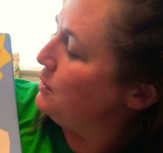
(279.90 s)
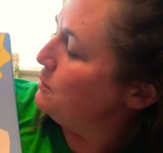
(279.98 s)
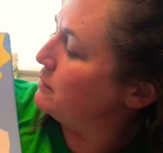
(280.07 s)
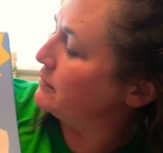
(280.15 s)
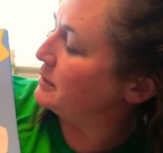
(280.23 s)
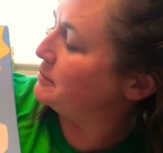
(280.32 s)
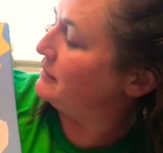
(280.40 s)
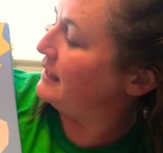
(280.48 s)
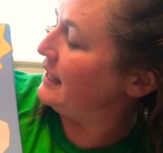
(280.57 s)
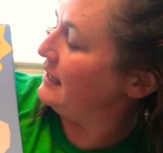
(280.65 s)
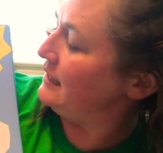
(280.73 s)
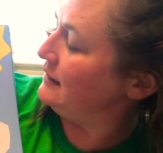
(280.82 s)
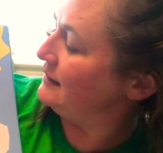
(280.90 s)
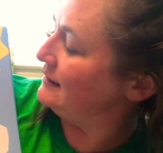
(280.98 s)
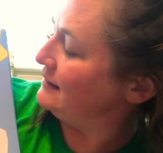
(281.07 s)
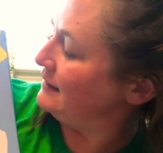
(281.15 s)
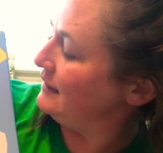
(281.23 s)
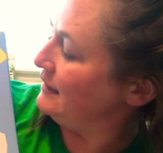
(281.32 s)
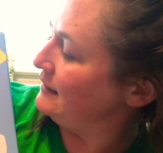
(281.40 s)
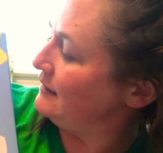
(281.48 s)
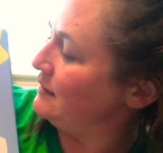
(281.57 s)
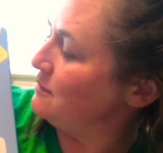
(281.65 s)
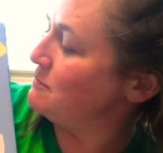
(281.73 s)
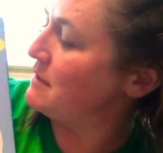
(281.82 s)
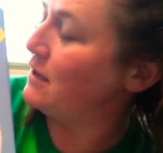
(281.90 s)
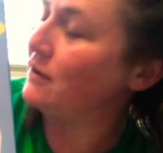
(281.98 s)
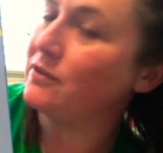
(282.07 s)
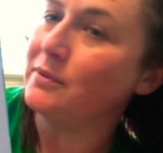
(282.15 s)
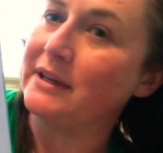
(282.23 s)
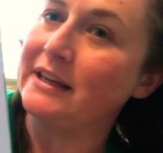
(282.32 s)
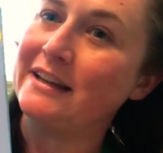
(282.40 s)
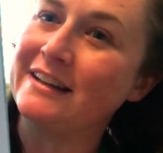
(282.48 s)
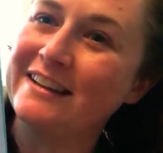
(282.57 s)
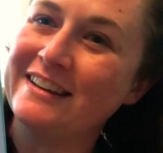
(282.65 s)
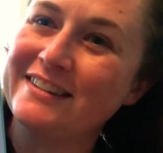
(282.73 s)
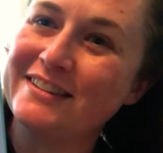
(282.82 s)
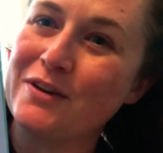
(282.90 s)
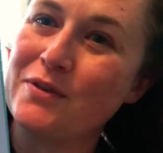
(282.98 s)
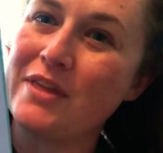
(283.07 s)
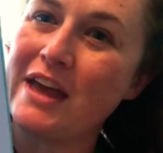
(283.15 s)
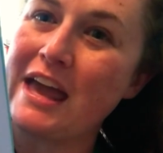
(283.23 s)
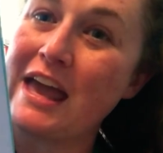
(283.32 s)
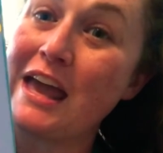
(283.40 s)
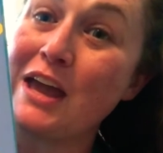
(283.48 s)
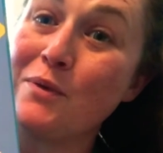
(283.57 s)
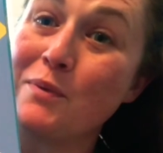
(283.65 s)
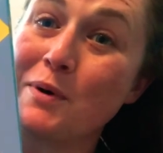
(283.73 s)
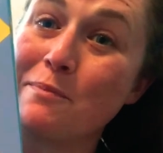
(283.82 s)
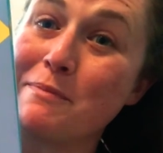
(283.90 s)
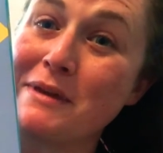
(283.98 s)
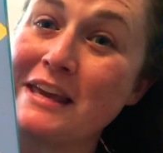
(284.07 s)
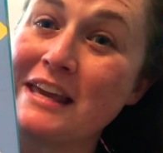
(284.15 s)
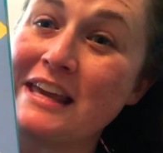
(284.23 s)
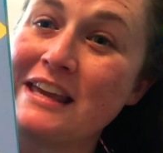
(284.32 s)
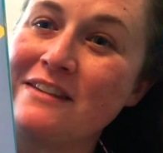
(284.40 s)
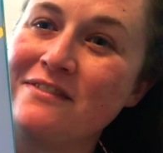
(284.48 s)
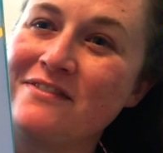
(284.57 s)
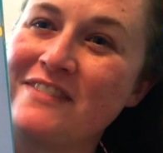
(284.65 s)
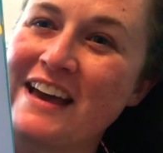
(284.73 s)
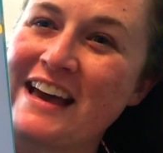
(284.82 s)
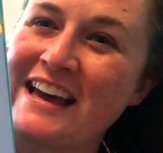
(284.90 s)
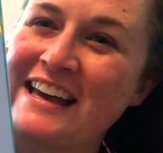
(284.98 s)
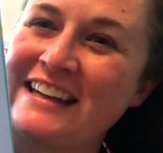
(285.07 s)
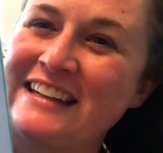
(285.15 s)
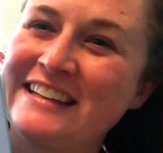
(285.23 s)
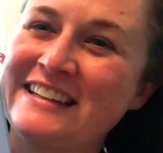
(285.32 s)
where we planted the seeds of the milkweed, so they will be fed.